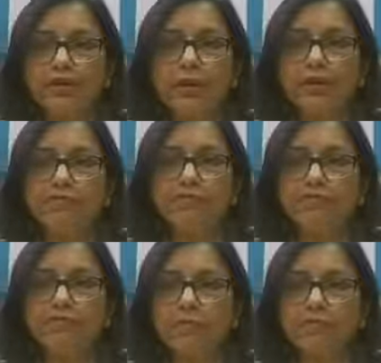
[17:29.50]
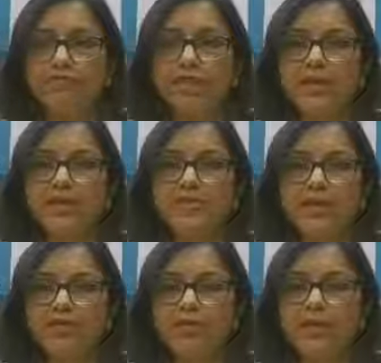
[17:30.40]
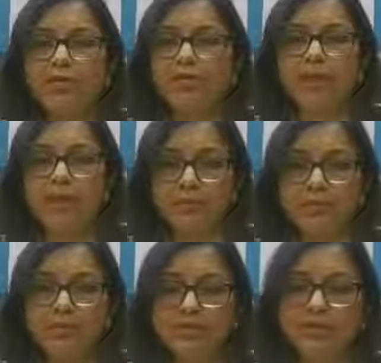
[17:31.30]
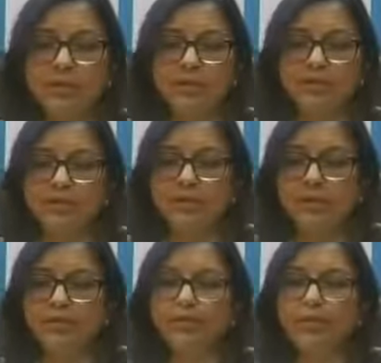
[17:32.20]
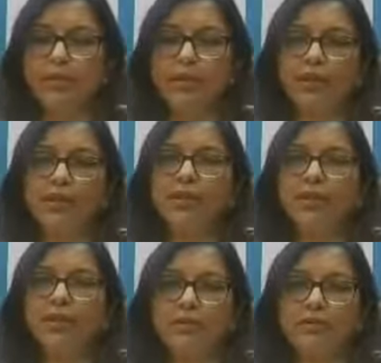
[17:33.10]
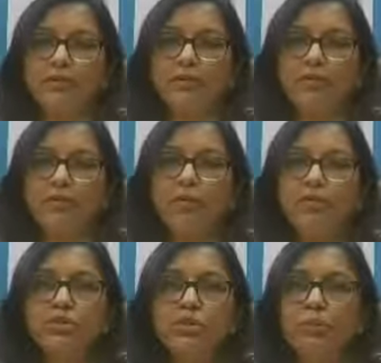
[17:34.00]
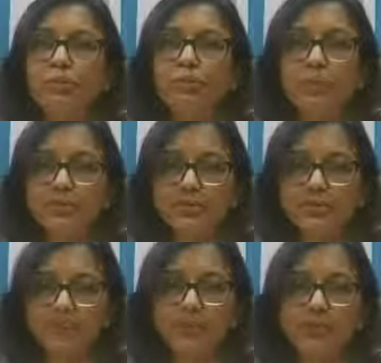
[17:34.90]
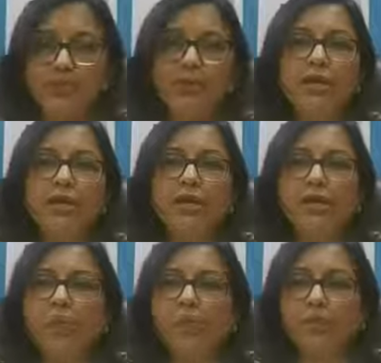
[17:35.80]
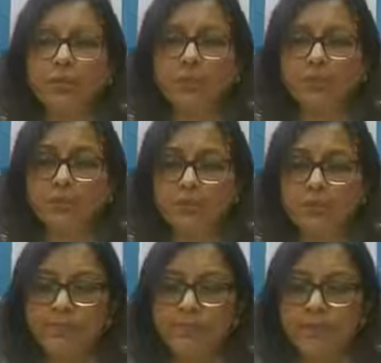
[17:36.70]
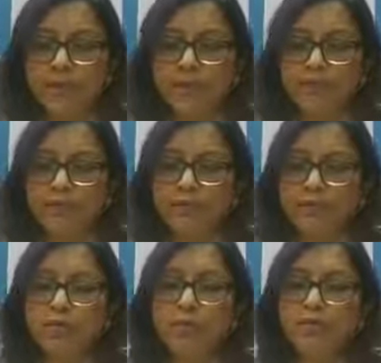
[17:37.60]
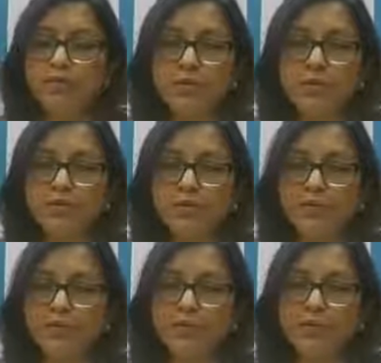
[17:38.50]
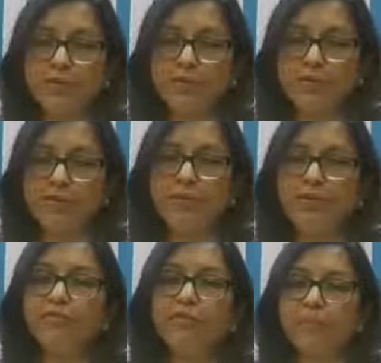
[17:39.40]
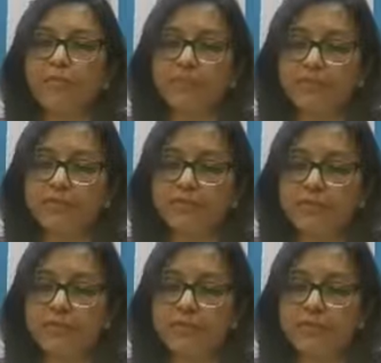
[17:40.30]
dandruff type of skin of animals. For animal dander, you can wash your pets regularly, or you can also avoid furry pets.